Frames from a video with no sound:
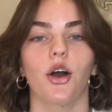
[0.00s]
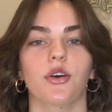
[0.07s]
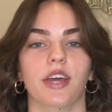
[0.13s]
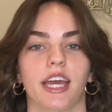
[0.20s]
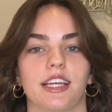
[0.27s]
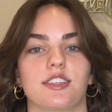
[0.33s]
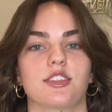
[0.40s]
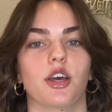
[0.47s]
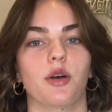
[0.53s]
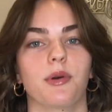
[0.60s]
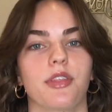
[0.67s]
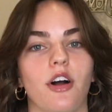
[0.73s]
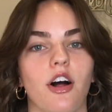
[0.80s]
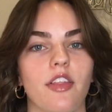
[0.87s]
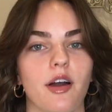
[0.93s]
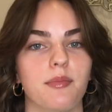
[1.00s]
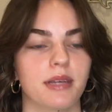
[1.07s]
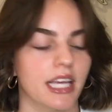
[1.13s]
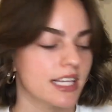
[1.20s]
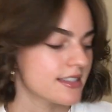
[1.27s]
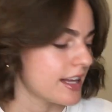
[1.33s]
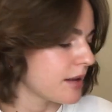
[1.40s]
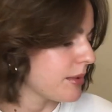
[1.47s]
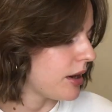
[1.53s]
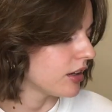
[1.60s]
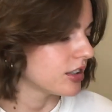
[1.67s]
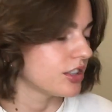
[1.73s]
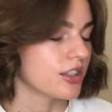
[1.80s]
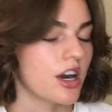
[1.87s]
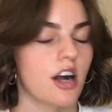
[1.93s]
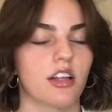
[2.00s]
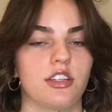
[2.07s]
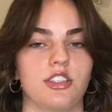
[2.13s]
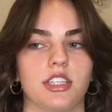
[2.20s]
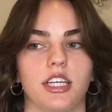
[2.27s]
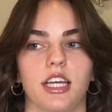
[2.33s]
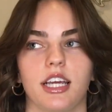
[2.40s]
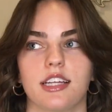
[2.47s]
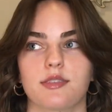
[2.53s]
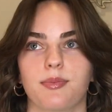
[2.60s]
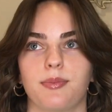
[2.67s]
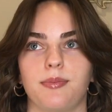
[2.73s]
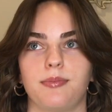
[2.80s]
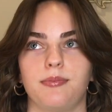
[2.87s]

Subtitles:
Okay, so with all that being said about Curology, it's,